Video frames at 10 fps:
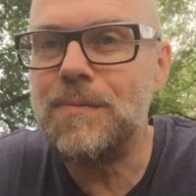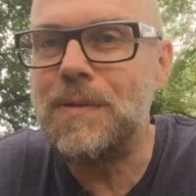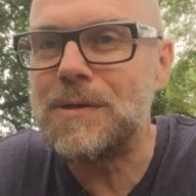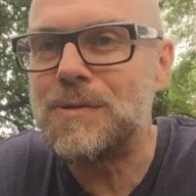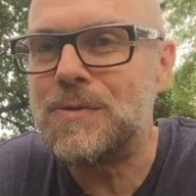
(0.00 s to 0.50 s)

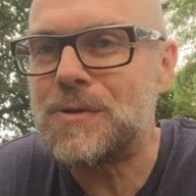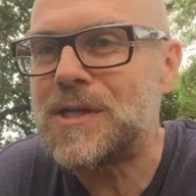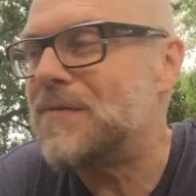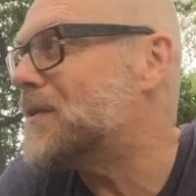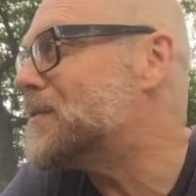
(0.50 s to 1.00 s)
about the dogs
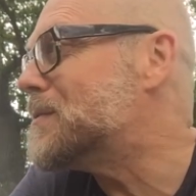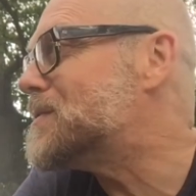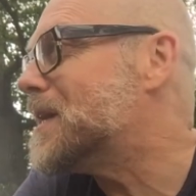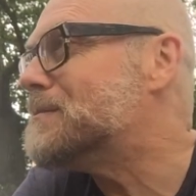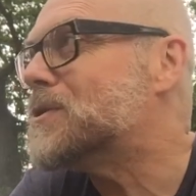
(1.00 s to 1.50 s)
having a good
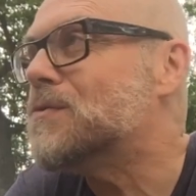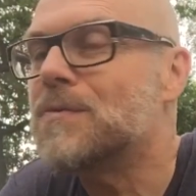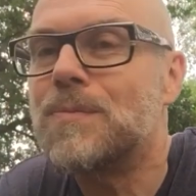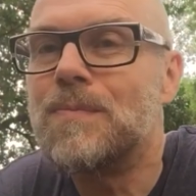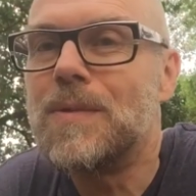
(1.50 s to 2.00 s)
time, so